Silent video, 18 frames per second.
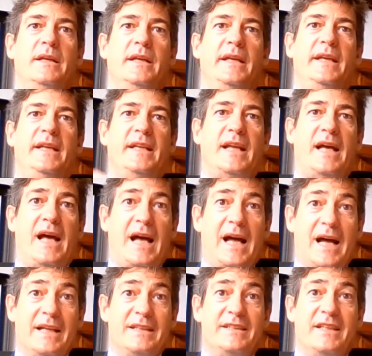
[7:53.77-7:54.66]
in
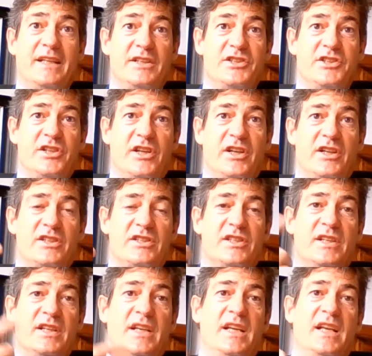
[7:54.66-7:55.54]
100 years
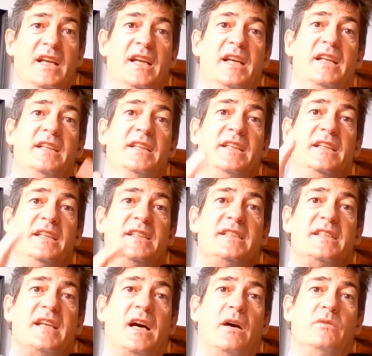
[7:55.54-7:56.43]

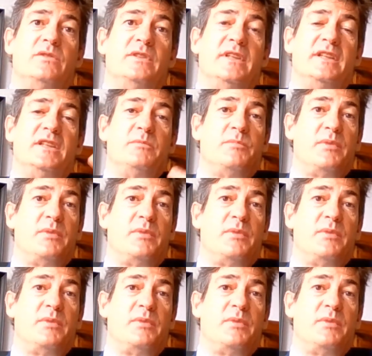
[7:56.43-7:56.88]
discounted